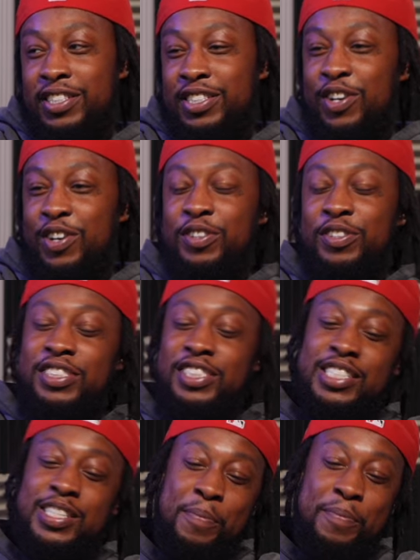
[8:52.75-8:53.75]
So
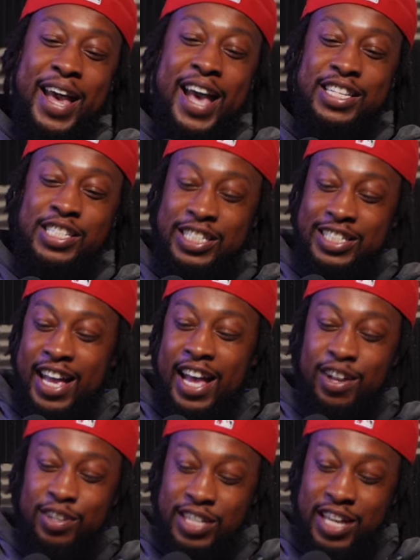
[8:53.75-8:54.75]
just imagine
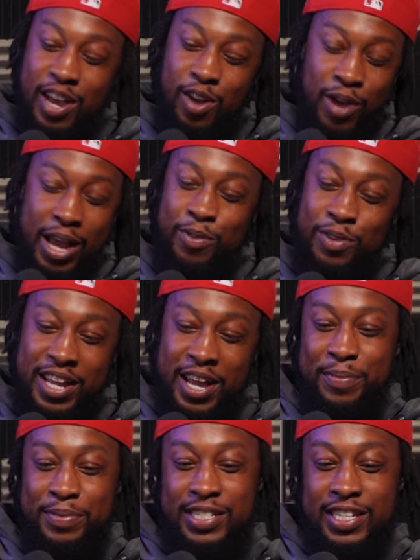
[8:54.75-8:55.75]
downtown, right where the
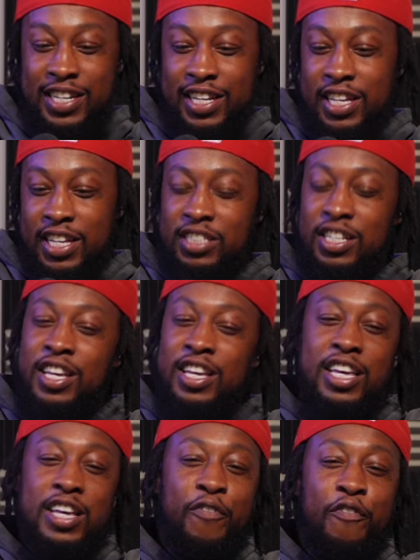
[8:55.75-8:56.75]
epicenter is,
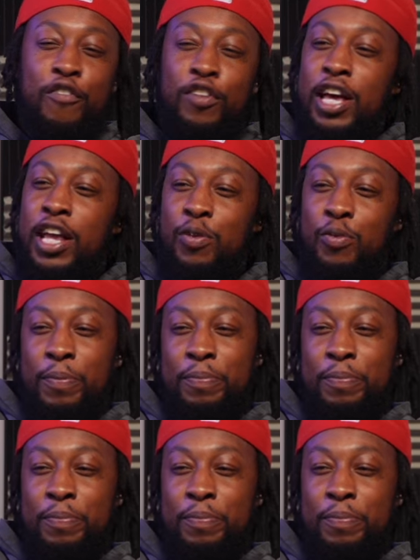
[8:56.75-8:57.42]
flooded with